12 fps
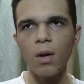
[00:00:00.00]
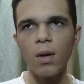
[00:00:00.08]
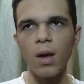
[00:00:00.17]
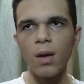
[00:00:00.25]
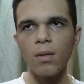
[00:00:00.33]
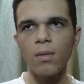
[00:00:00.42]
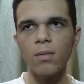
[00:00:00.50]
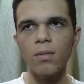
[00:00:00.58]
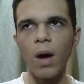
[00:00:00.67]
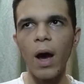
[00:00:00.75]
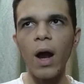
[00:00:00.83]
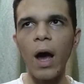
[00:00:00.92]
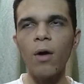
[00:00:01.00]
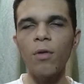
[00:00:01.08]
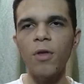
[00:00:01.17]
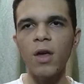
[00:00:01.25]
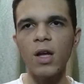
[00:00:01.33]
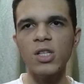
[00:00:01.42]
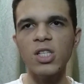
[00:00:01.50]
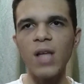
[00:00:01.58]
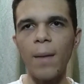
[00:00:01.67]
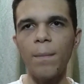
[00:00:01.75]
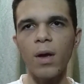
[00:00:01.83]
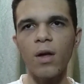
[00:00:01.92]
Like I, I don't think it's
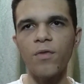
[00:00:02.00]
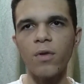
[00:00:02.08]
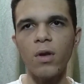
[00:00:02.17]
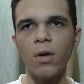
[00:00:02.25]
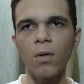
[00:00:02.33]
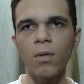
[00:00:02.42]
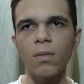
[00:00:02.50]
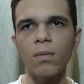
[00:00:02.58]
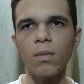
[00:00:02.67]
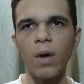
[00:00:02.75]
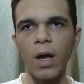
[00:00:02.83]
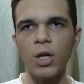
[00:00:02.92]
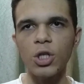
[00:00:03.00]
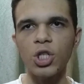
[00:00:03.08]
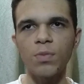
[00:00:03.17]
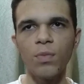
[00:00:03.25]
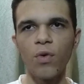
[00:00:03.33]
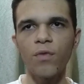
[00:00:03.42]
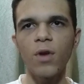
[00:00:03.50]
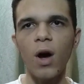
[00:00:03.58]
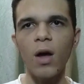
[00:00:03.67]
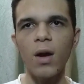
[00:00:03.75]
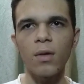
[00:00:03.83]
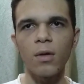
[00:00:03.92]
that big of a deal. Like I just moved
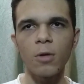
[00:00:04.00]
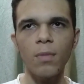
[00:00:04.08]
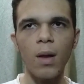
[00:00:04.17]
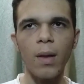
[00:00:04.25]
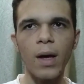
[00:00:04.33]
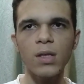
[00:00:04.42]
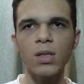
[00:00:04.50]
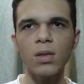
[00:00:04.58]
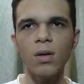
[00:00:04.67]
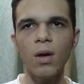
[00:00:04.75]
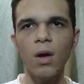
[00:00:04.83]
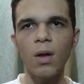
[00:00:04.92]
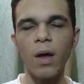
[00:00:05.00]
on and learned my lesson.